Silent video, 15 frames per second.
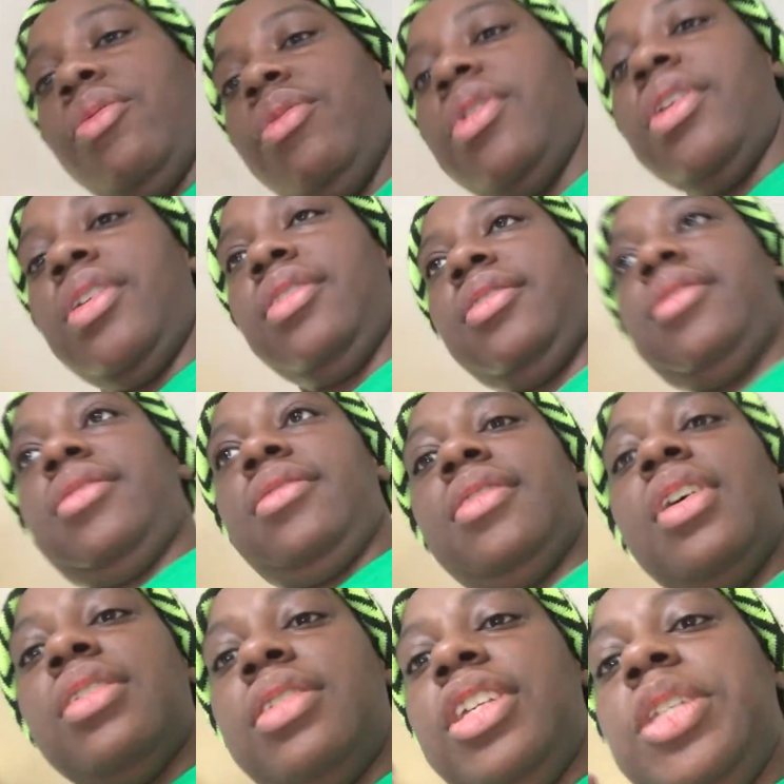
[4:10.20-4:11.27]
with us,
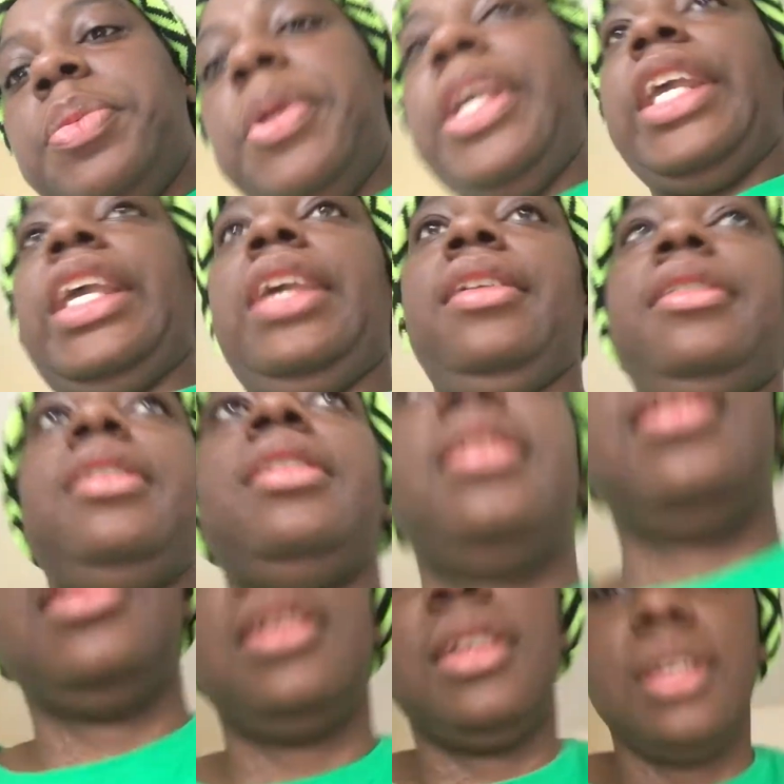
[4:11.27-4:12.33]
cause he's picky.
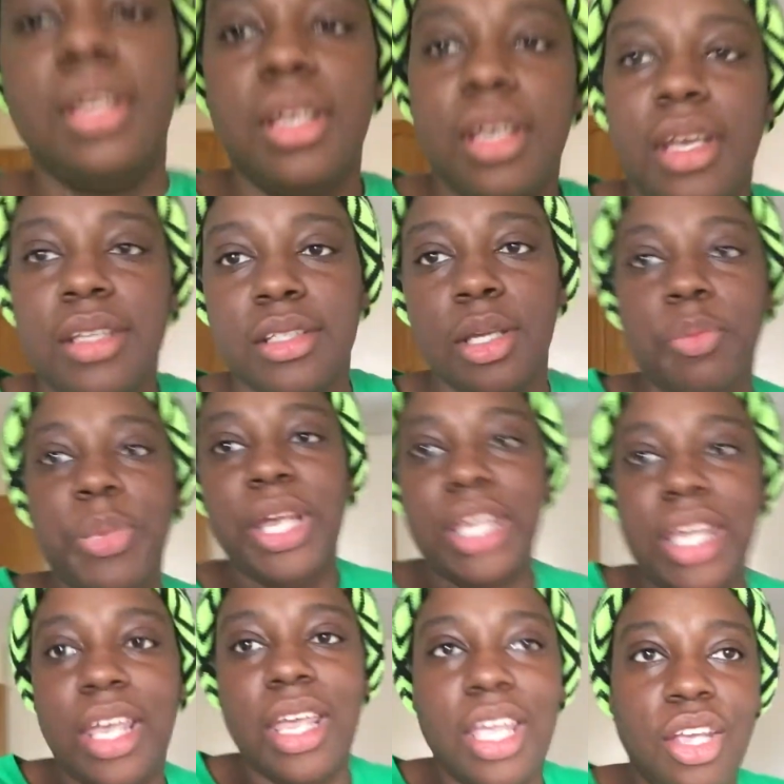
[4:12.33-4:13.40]
He's a
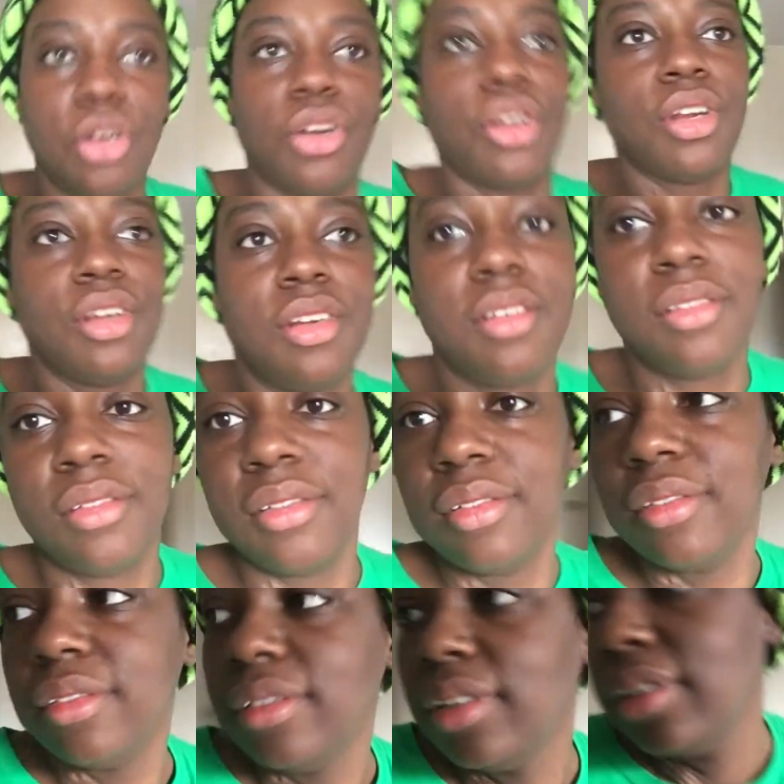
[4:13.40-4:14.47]
picky eater,
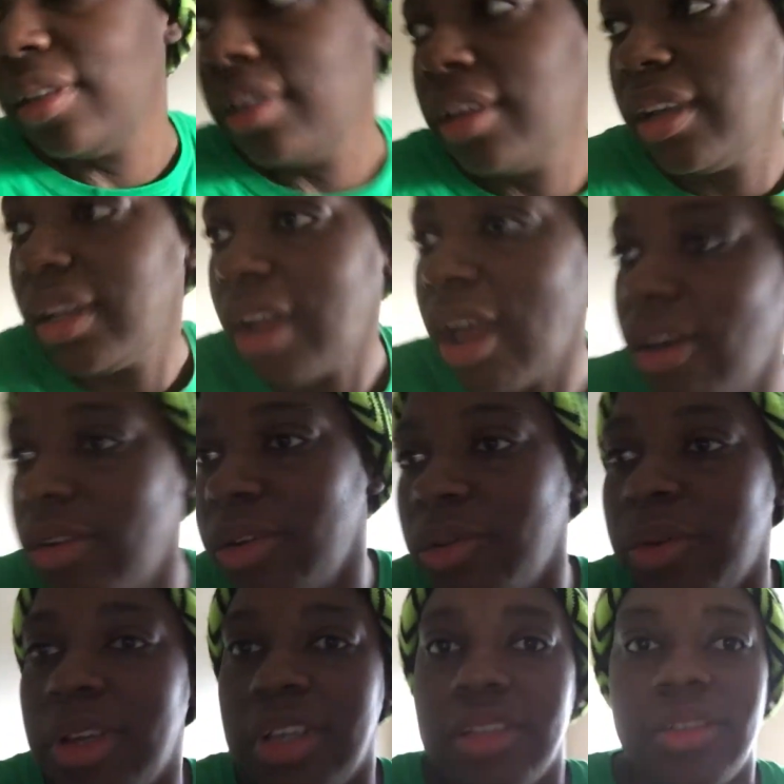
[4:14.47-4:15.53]
and I don't know
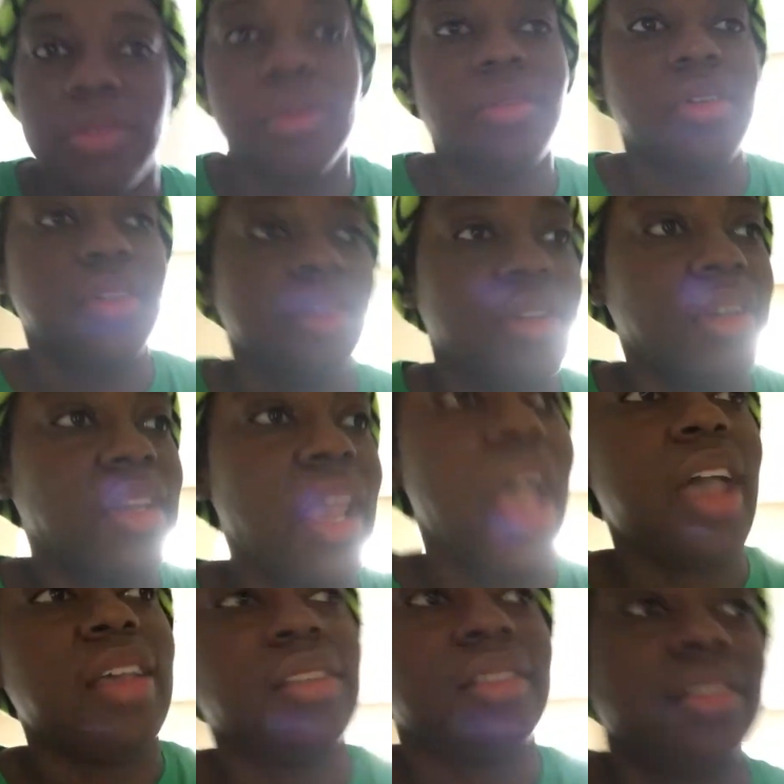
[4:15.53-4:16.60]
what he's doing.
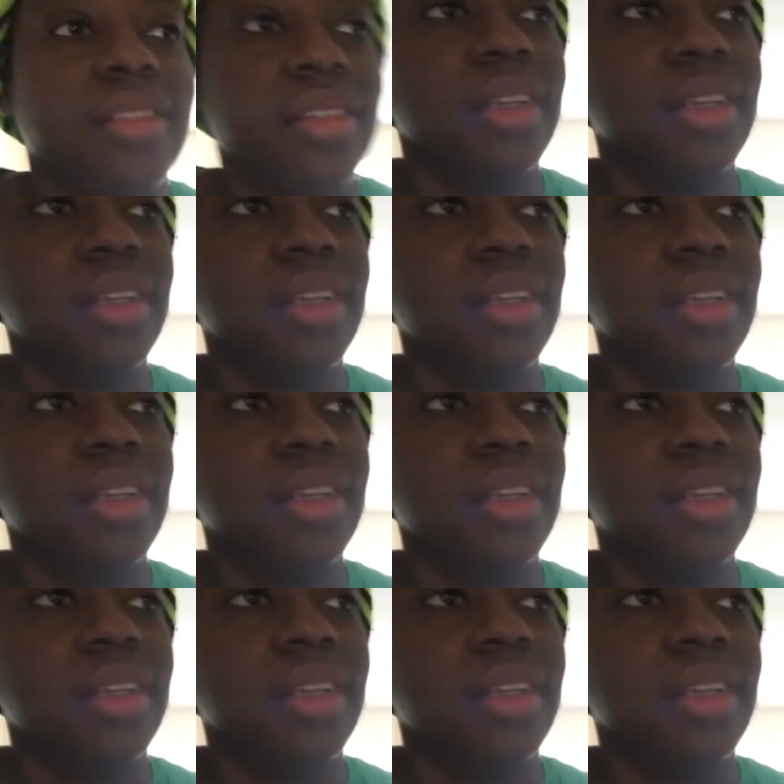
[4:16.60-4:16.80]
Yes.